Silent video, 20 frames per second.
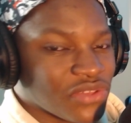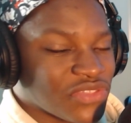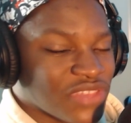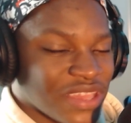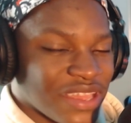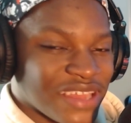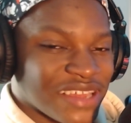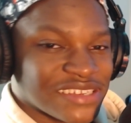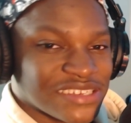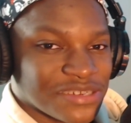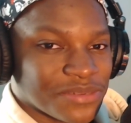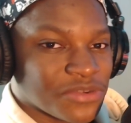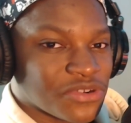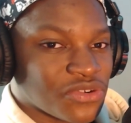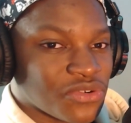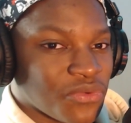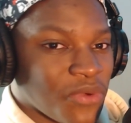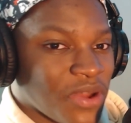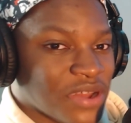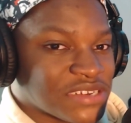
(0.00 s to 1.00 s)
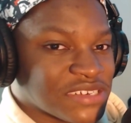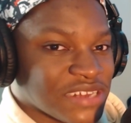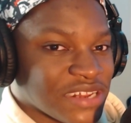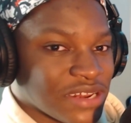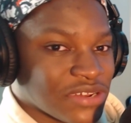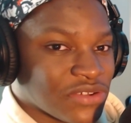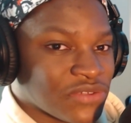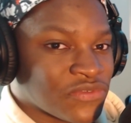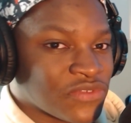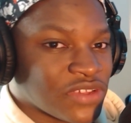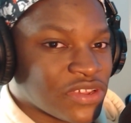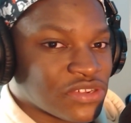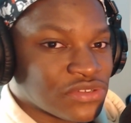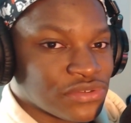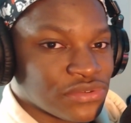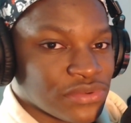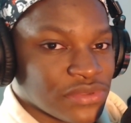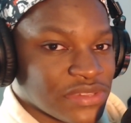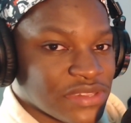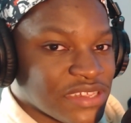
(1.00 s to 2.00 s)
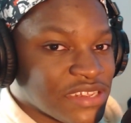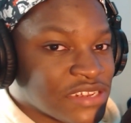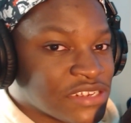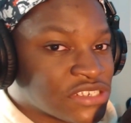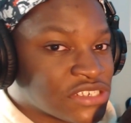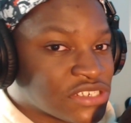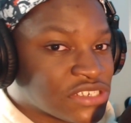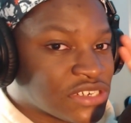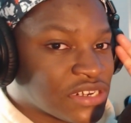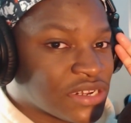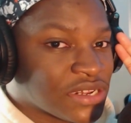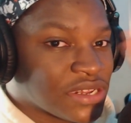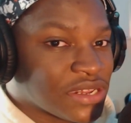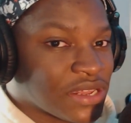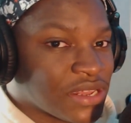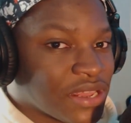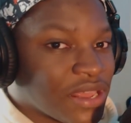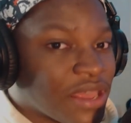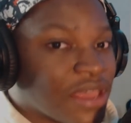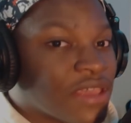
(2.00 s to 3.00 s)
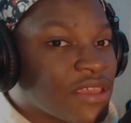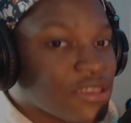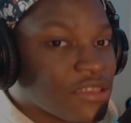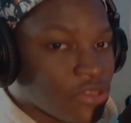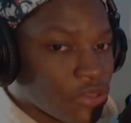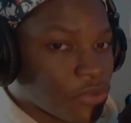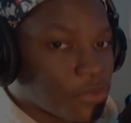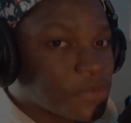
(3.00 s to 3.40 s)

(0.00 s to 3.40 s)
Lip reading: Thank you guys so much for watching, and don't forget to unleash your